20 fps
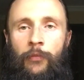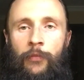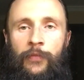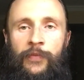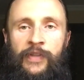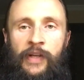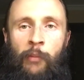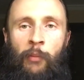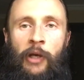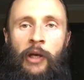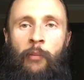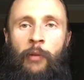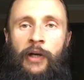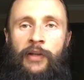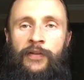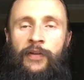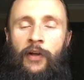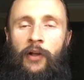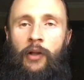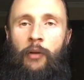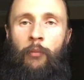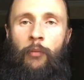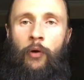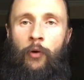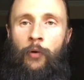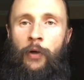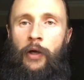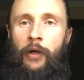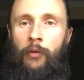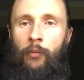somebody might tell them,
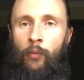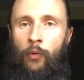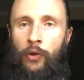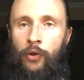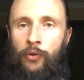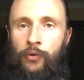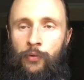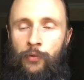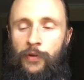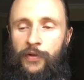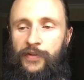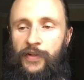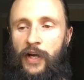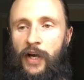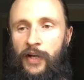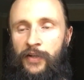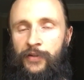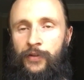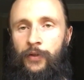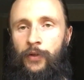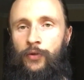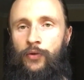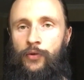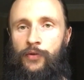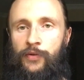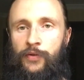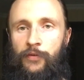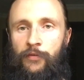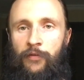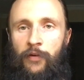okay, when you do this asana,
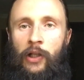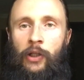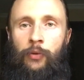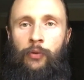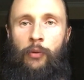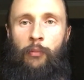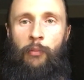just follow your